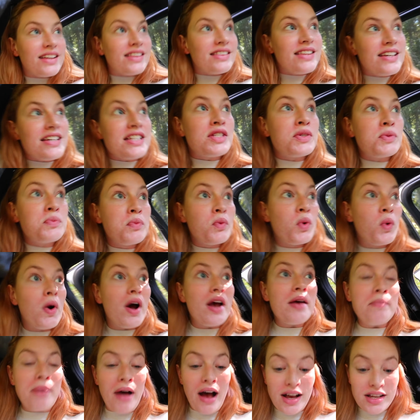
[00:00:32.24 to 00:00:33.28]
This
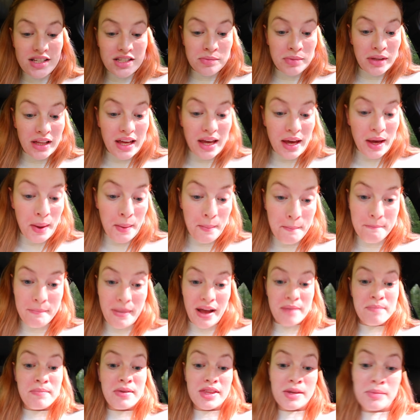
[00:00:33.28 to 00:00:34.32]
quite possibly
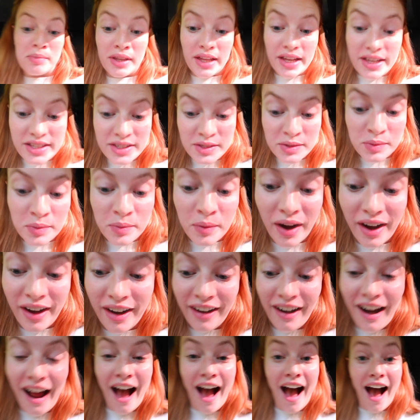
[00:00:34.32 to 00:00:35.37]
might be the place
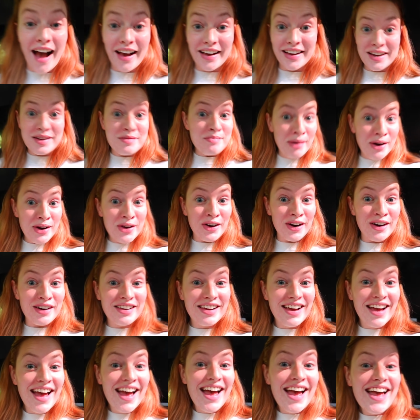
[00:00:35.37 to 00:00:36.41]
where I get murdered.
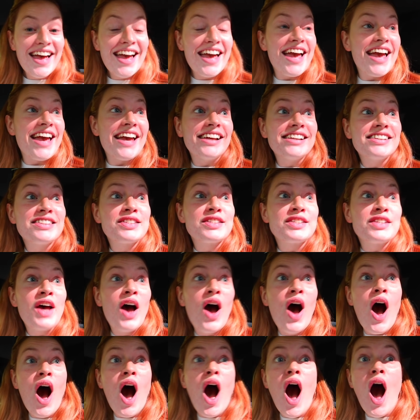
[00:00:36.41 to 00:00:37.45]
It's
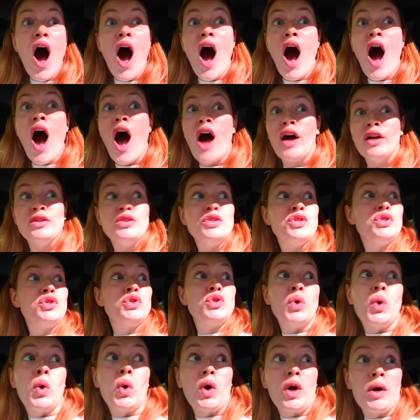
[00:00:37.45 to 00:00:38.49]

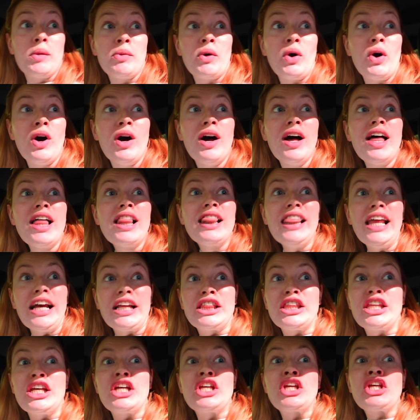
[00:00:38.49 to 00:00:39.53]
adorable.
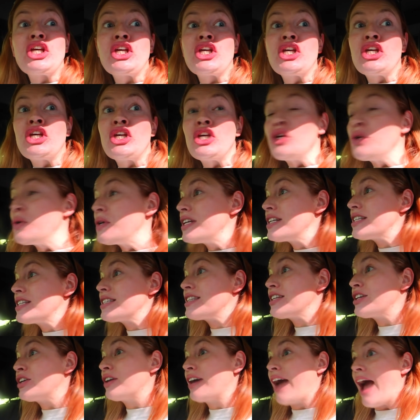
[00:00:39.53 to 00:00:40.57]
Like the cutest
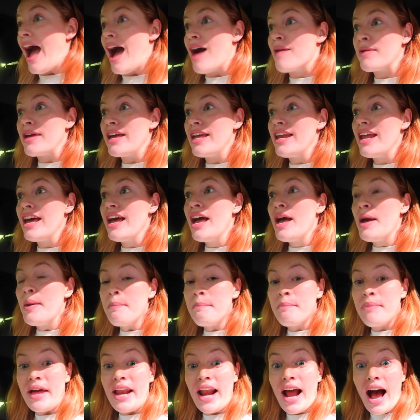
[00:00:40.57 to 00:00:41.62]
little cabin,
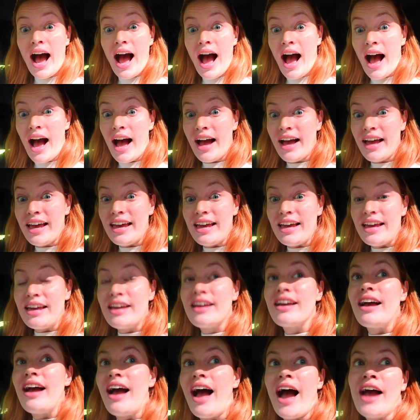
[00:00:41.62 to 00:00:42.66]
but I
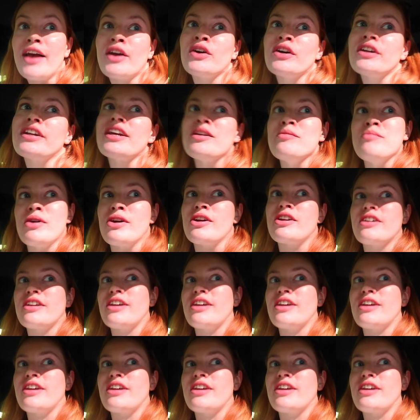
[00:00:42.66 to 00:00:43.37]
I could get murdered